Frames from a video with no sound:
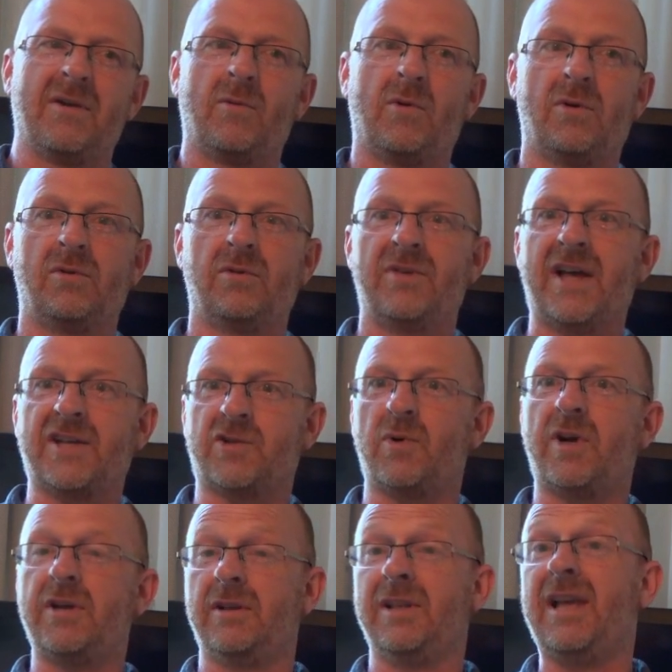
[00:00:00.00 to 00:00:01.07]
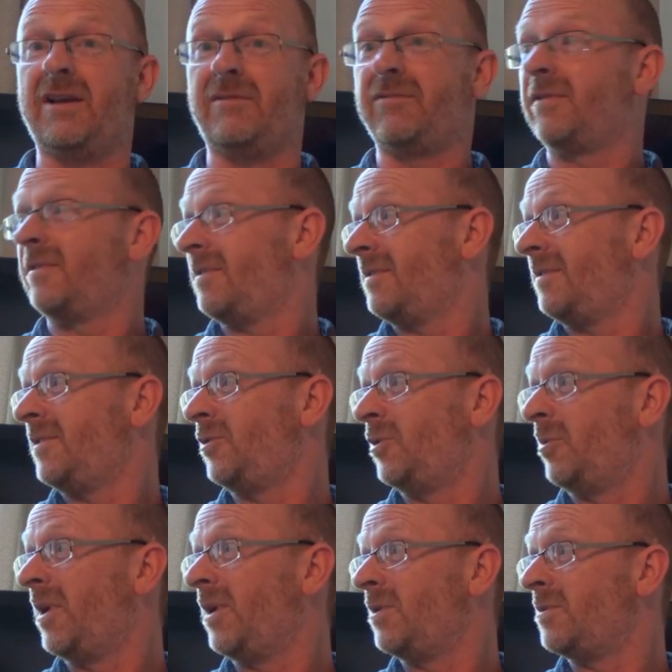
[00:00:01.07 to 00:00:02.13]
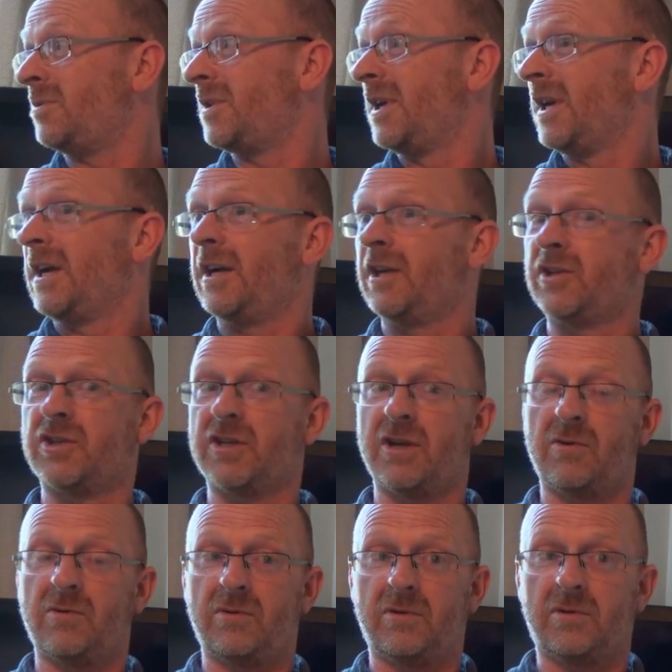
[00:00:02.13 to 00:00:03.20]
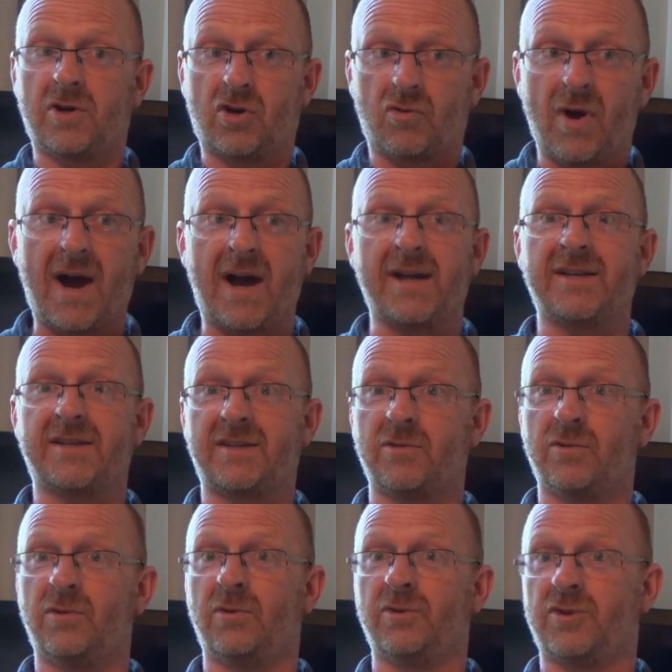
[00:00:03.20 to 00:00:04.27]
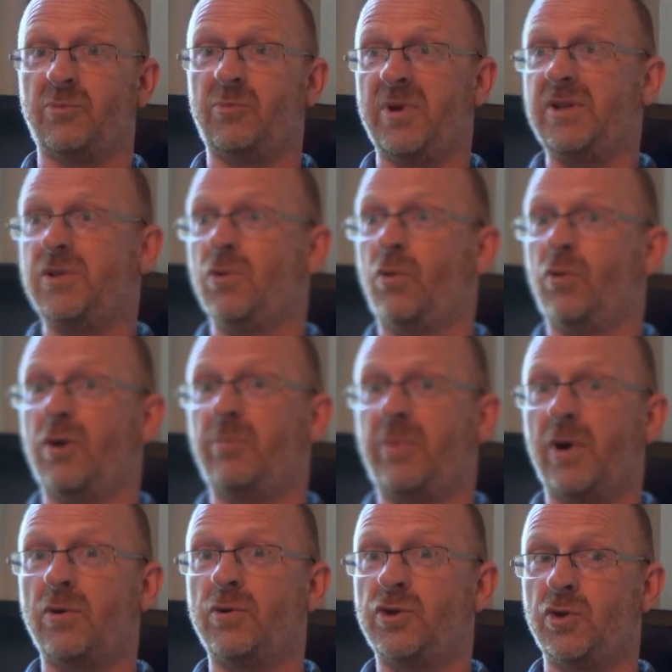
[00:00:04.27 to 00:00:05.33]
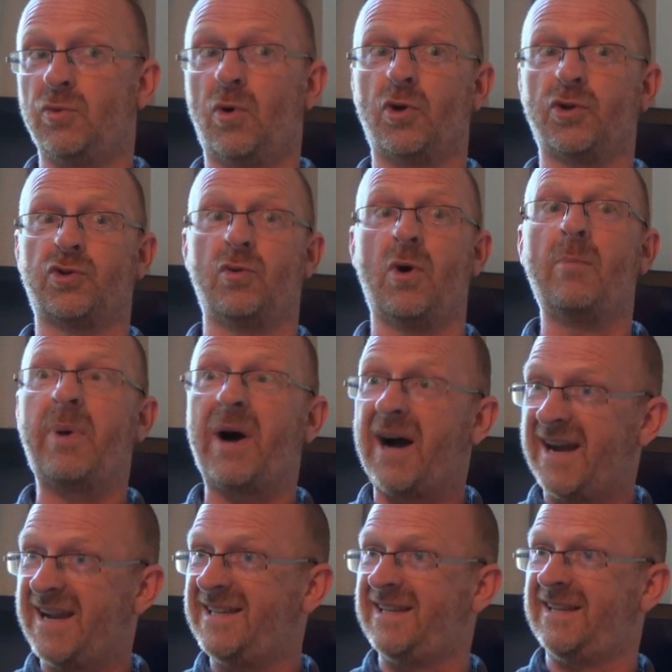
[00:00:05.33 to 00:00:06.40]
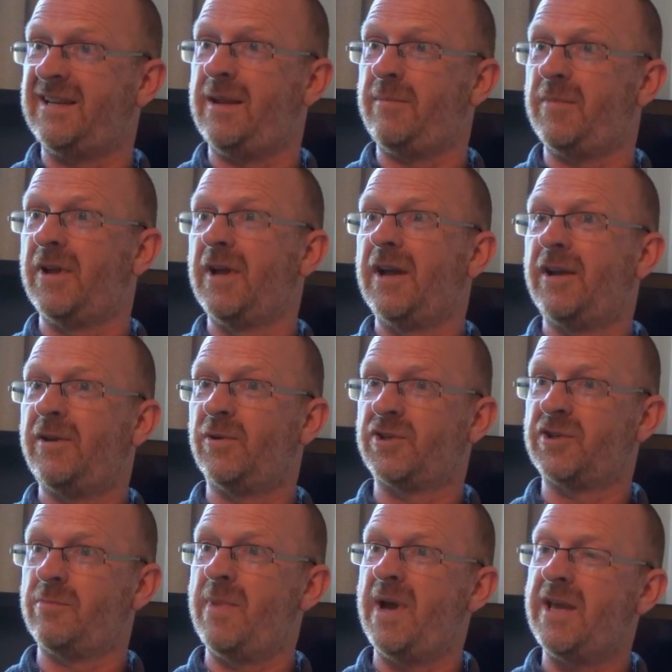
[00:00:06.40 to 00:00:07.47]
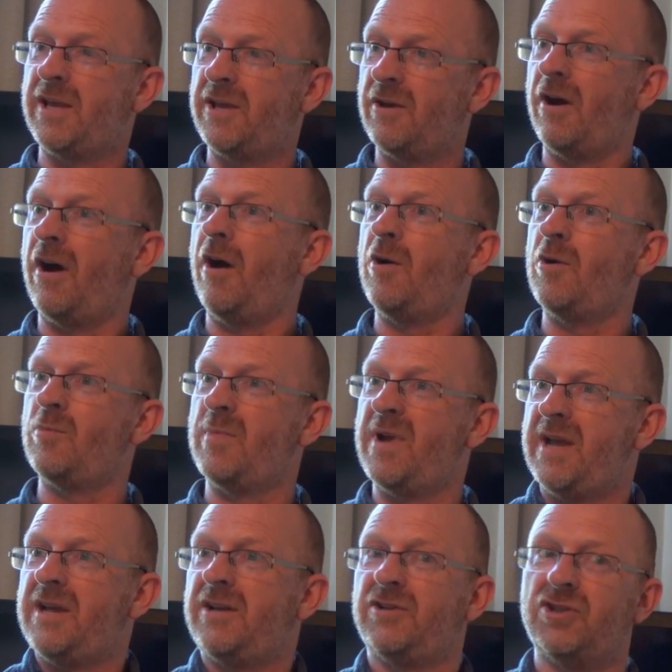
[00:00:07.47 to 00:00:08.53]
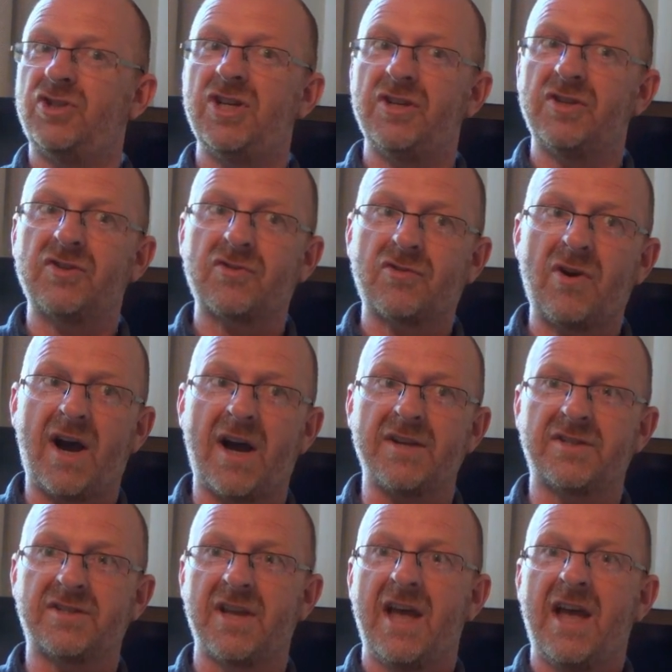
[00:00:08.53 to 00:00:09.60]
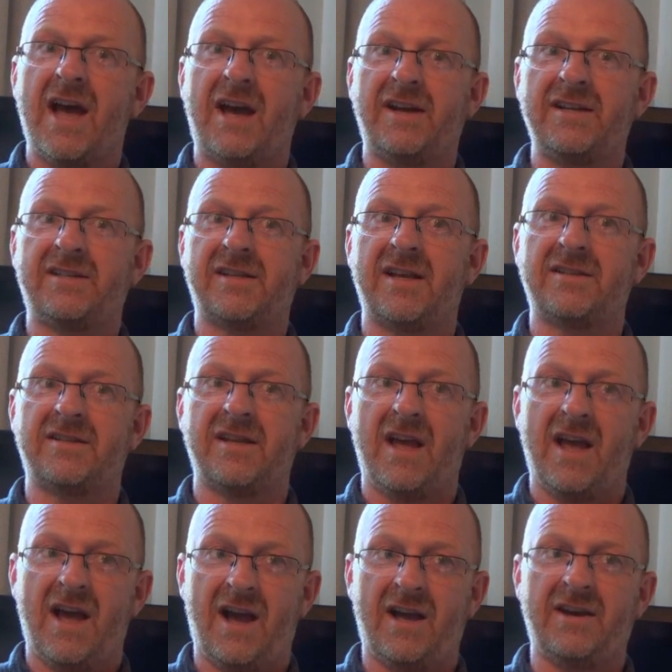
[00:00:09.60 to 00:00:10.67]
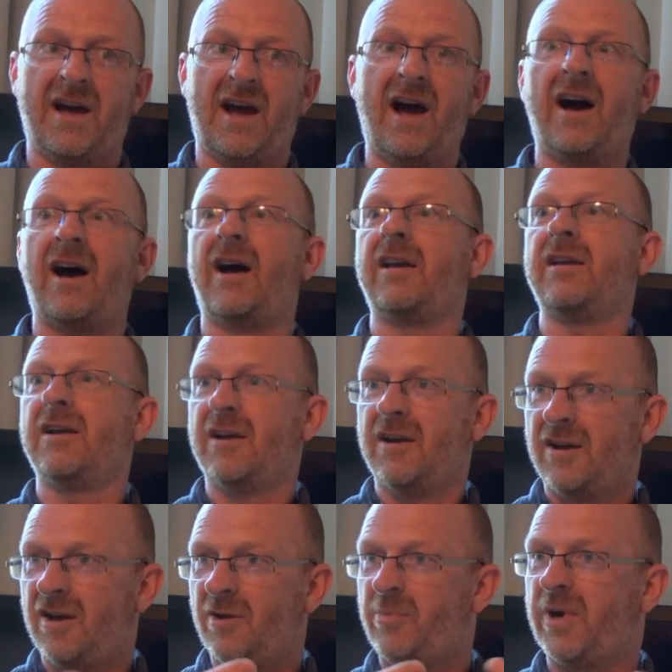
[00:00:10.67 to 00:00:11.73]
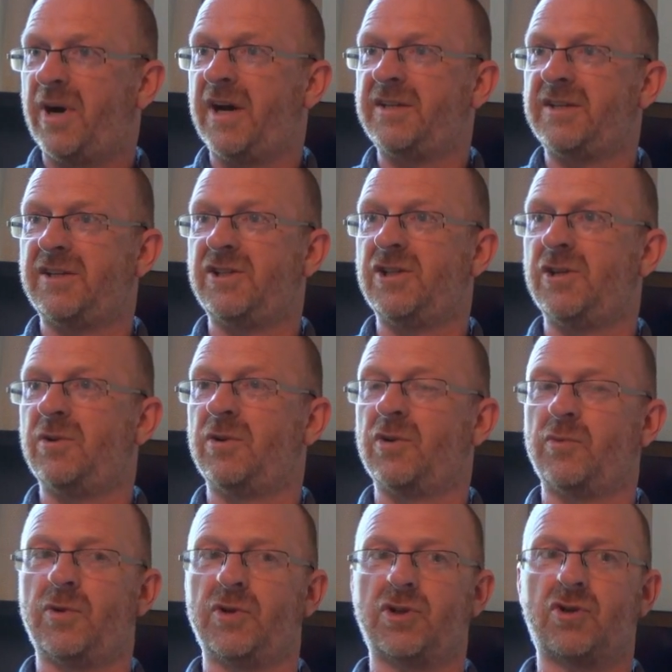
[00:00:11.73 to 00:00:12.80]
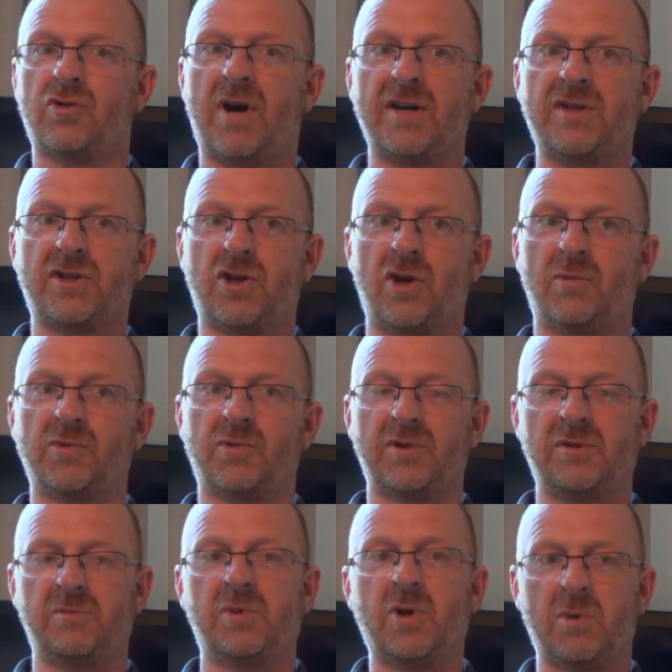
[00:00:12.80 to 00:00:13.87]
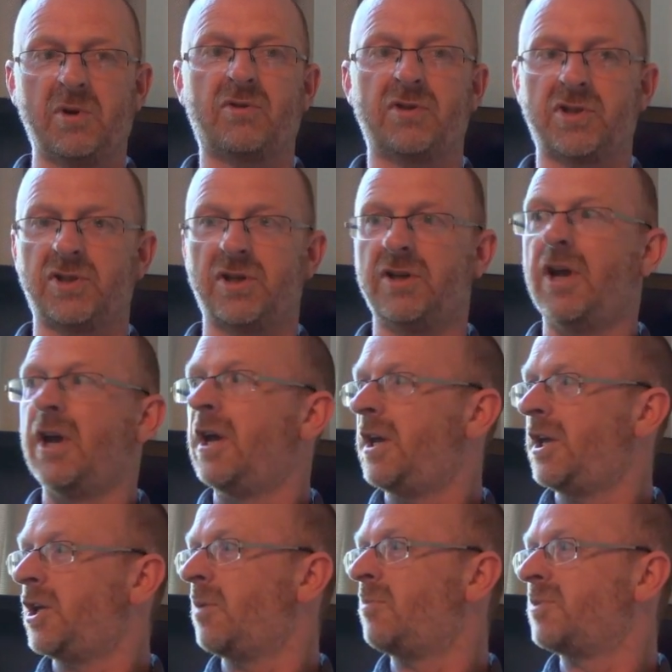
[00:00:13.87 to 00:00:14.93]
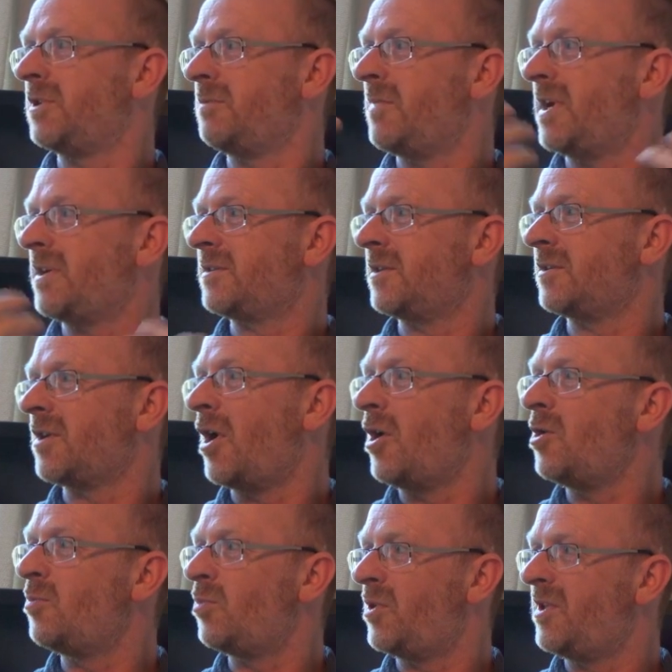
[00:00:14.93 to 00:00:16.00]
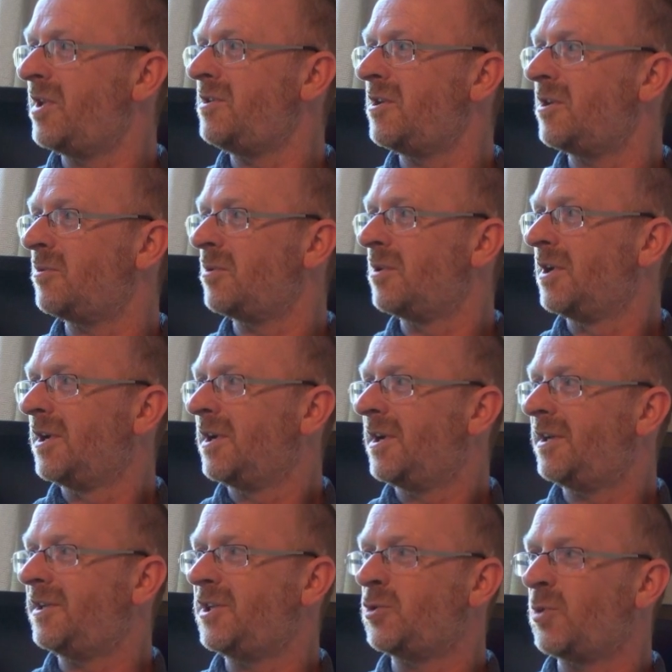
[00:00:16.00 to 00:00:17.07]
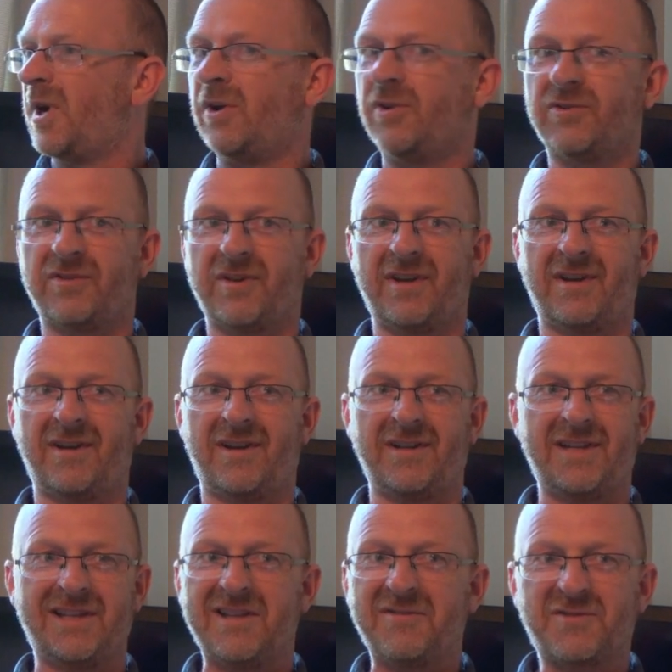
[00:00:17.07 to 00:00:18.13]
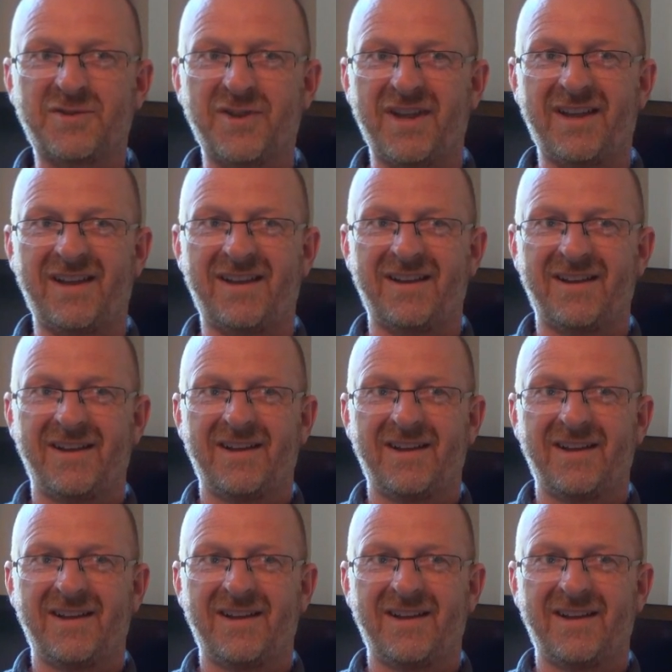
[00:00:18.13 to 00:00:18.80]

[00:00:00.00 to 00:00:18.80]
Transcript: Well, that's where you live, your abode. And so Christ ought to be your abode. You ought to abide in him. You ought to make your home in Jesus Christ. And he says, and I abide in you. In other words, Christ comes when you become a Christian, he comes and he makes his home within you, and he dwells there, and he lives there.